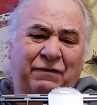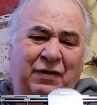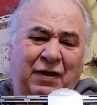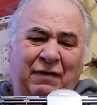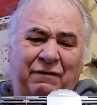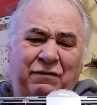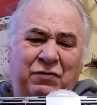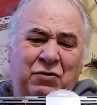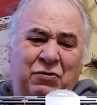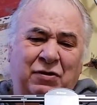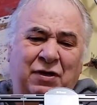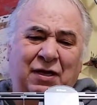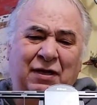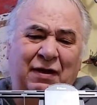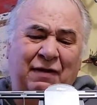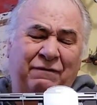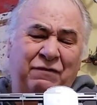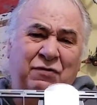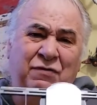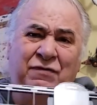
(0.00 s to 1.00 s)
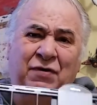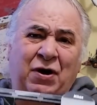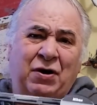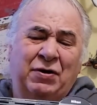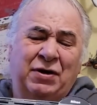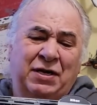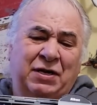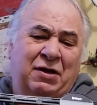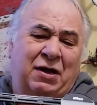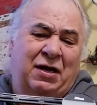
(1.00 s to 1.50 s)
you've
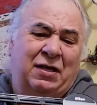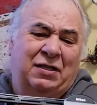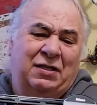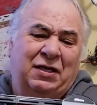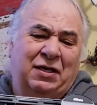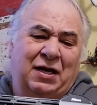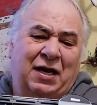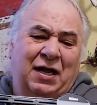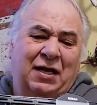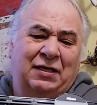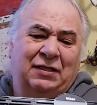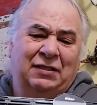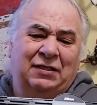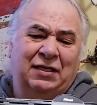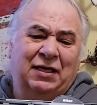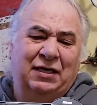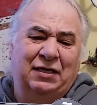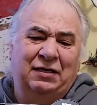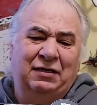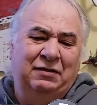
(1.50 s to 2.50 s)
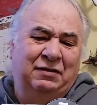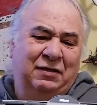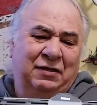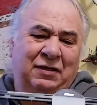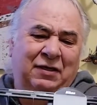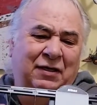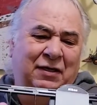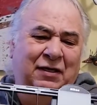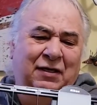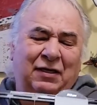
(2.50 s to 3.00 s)
already got the lens and
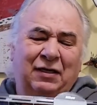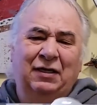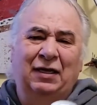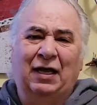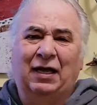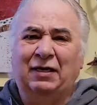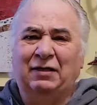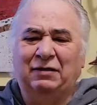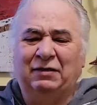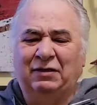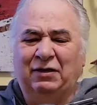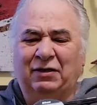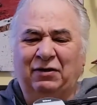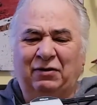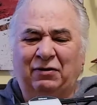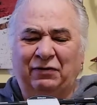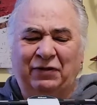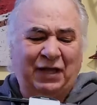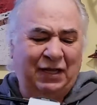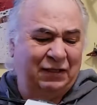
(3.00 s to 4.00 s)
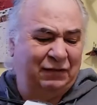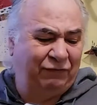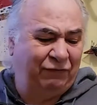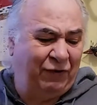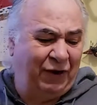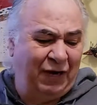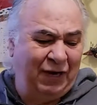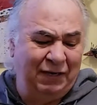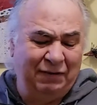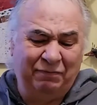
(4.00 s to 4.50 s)
that's
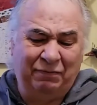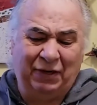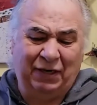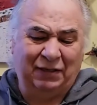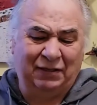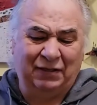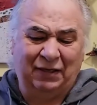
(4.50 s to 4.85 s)
fine, but